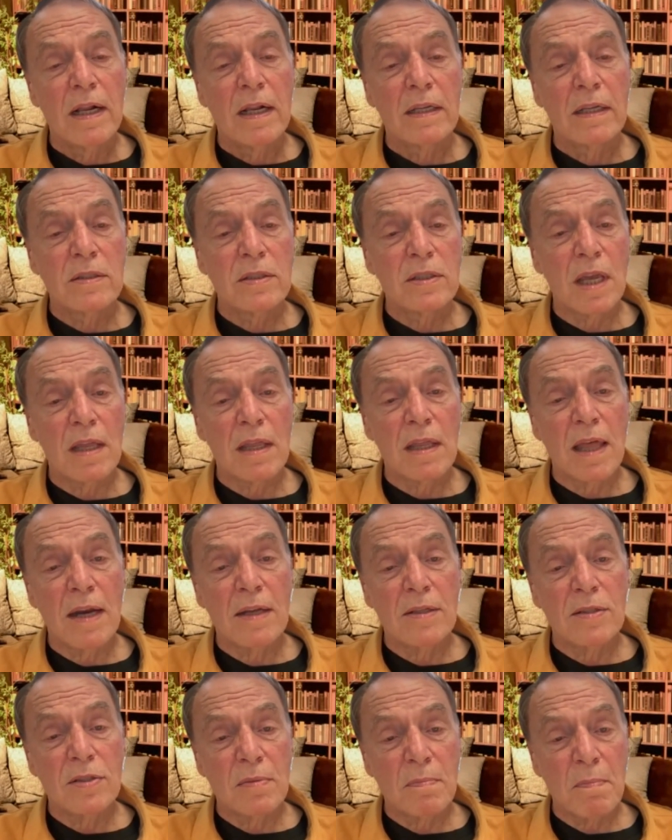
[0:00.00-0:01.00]
and say that
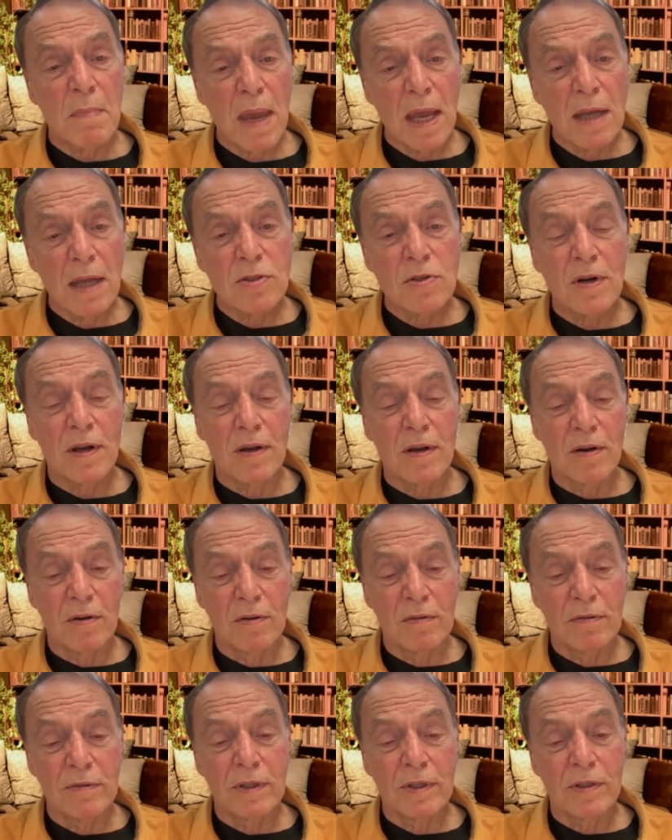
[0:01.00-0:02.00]
as a mantra
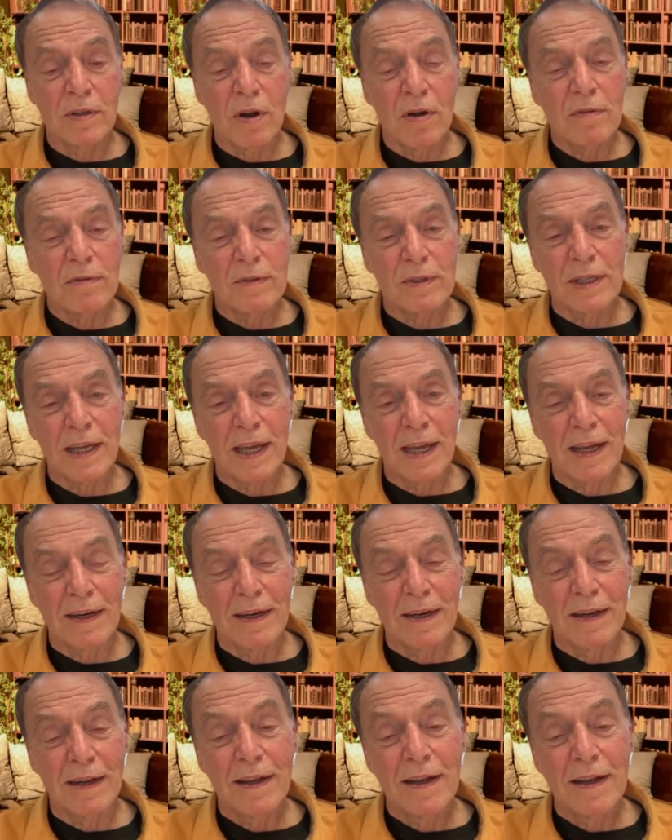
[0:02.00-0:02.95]
over and over again.